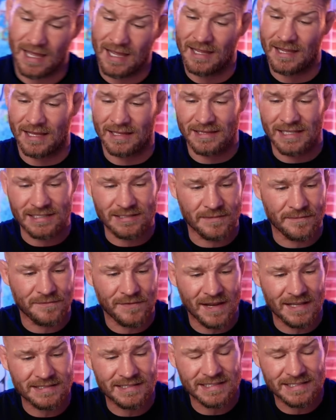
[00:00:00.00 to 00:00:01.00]
and listen,
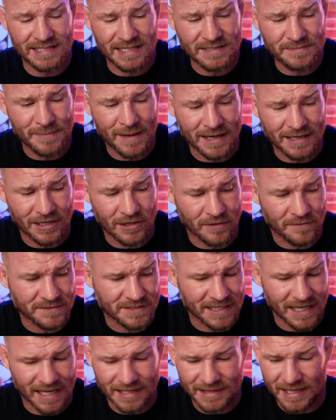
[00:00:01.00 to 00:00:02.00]
Francis is man enough
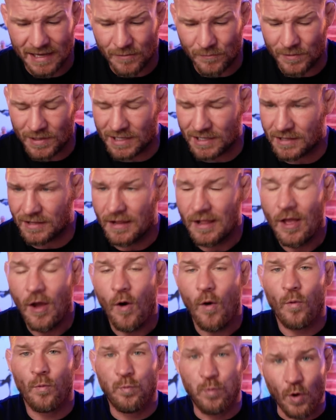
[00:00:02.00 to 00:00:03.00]
to get in that ring.
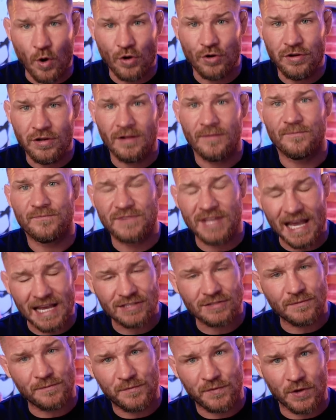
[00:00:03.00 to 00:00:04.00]
Would
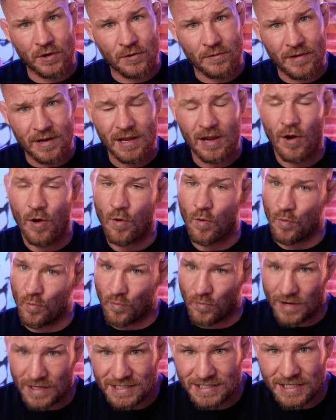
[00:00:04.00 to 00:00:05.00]
Tyson Fury
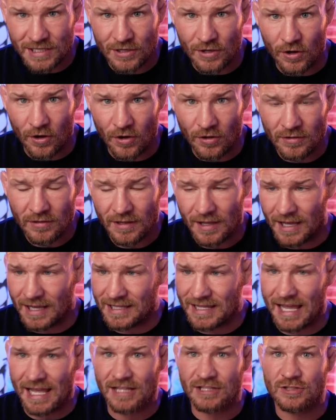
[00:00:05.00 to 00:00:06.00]
risk it all and
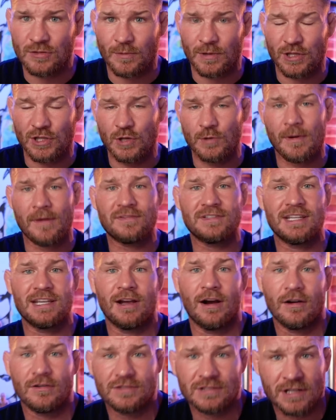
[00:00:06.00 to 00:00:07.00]
get into a UFC
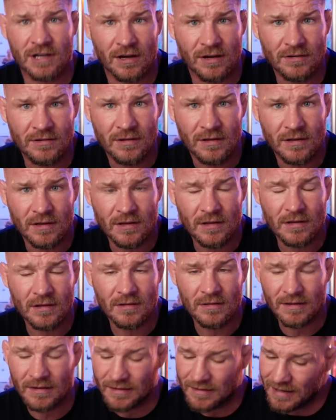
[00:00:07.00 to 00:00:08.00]
octagon?
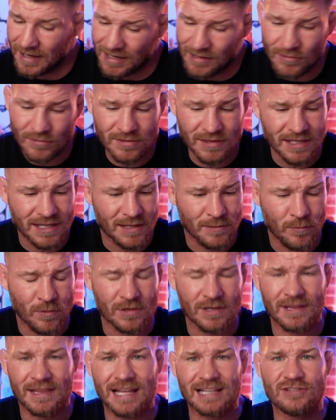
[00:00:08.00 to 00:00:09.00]
I don't think he would.
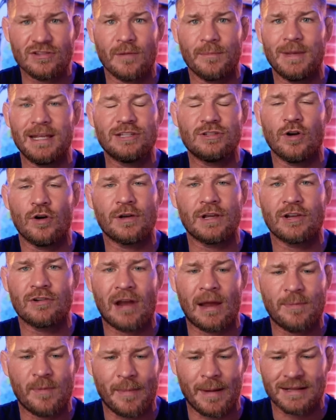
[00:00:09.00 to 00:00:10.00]
And that's not me talking
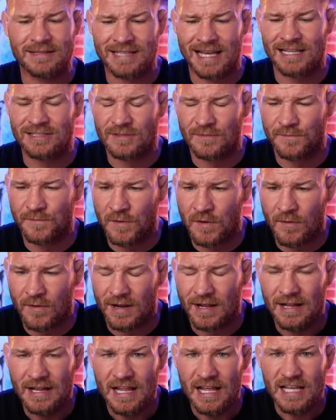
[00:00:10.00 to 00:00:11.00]
crap about Tyson Fury.
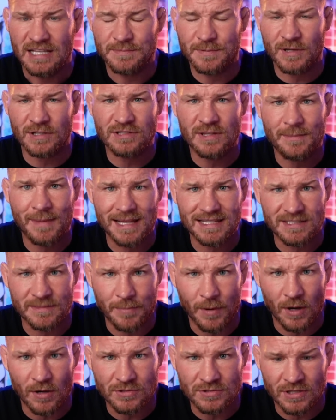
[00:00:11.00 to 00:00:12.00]
It's because the man's a
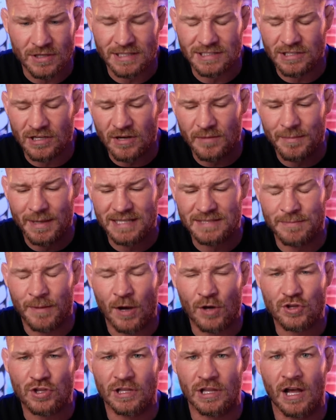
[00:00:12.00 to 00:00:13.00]
boxer. He's not a mixed
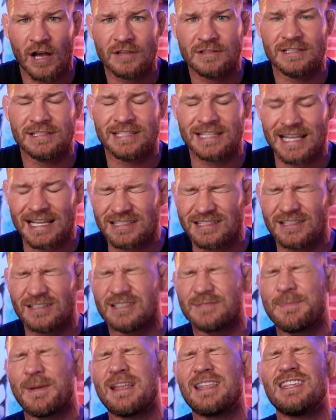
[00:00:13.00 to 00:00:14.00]
martial artist. He hasn't
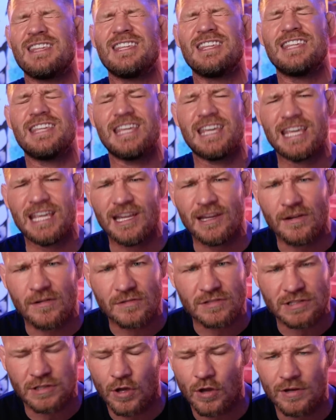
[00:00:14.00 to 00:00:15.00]
spent
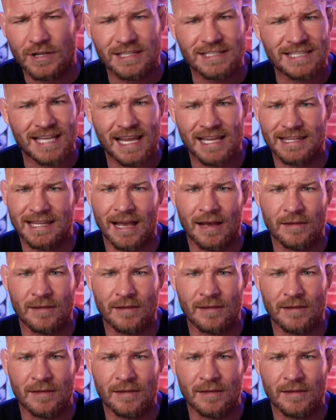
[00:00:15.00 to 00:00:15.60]
years learning takedown